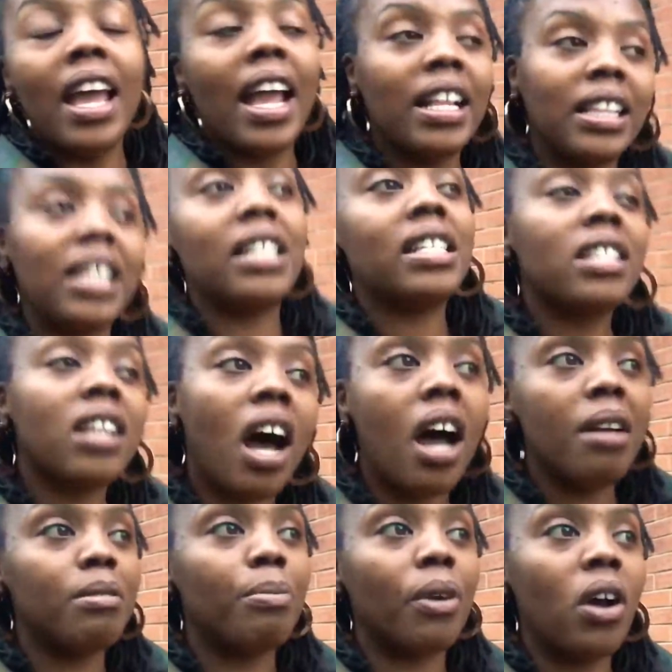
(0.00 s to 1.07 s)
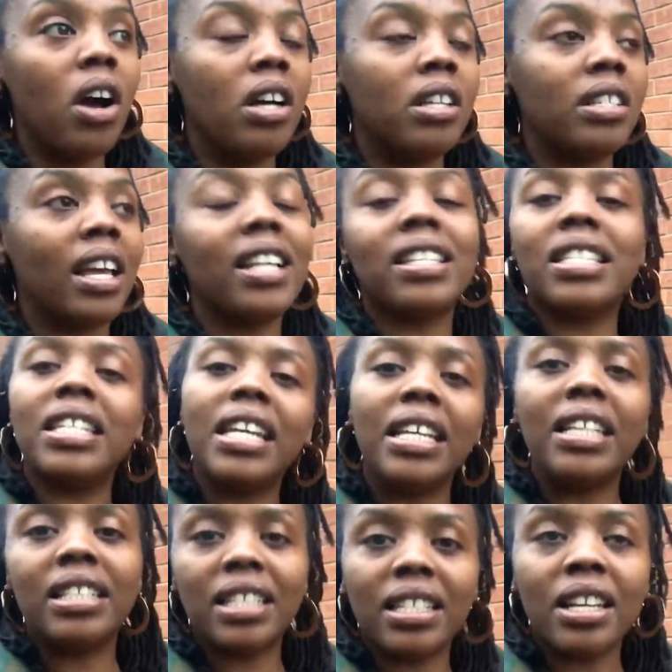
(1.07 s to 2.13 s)
in these times, because it's
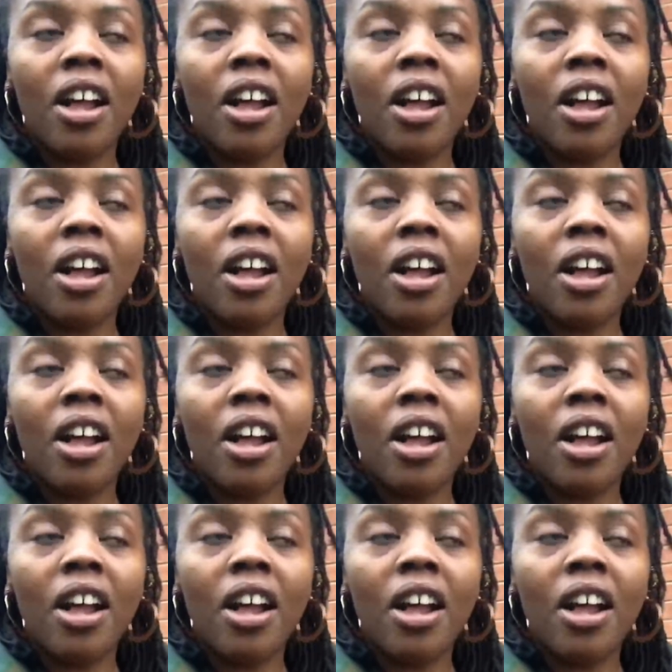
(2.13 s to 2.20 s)
needed.